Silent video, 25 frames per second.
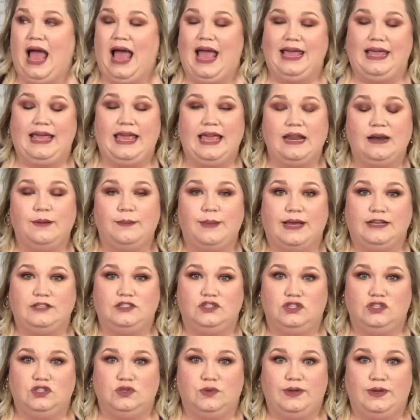I can't
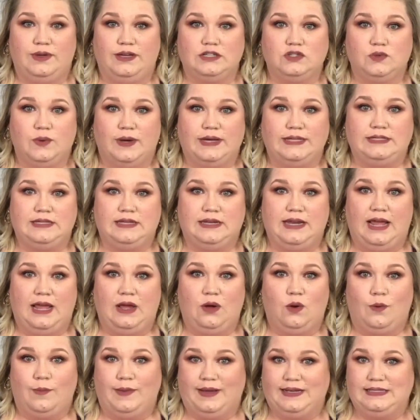imagine doing it twice a day
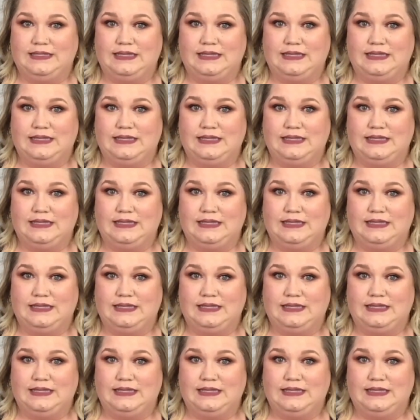or my